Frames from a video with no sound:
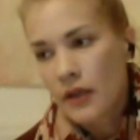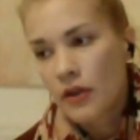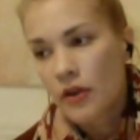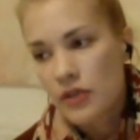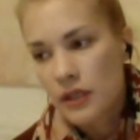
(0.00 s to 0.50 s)

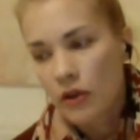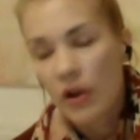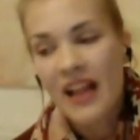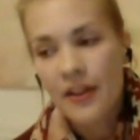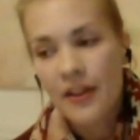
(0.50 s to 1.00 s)
or
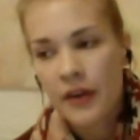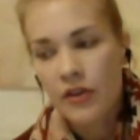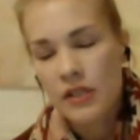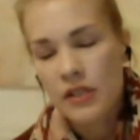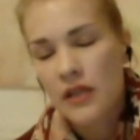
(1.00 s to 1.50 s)

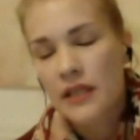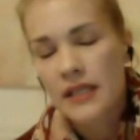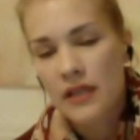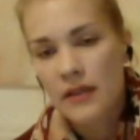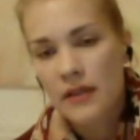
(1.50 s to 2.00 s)
healthcare
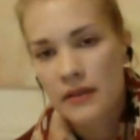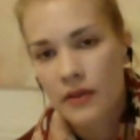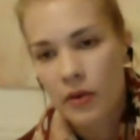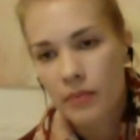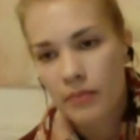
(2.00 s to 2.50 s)
studies, that
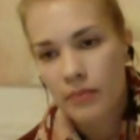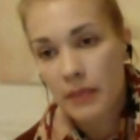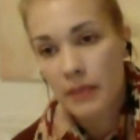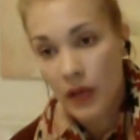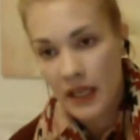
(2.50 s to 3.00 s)

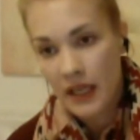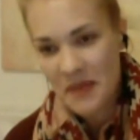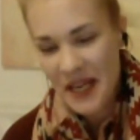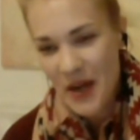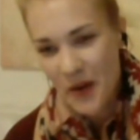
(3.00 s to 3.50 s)
people like
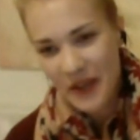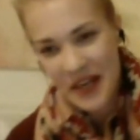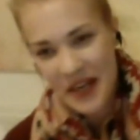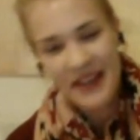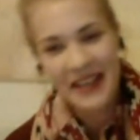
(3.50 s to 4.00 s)
me go
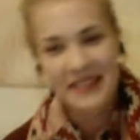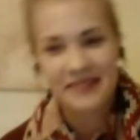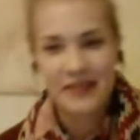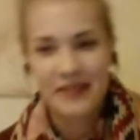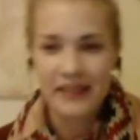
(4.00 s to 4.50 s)
there and
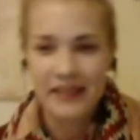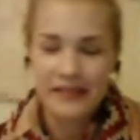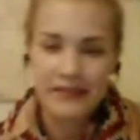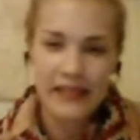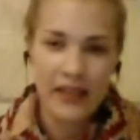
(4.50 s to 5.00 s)

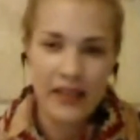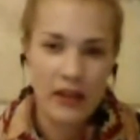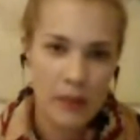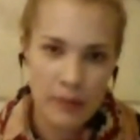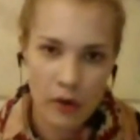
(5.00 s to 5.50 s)
take a
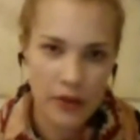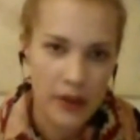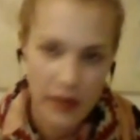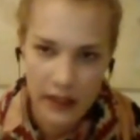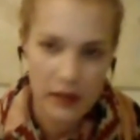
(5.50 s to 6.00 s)
little bit more
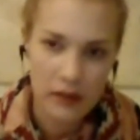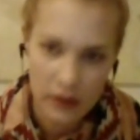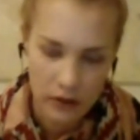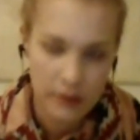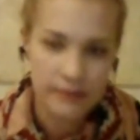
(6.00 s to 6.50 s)
theoretical
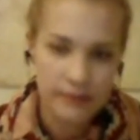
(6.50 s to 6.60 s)
or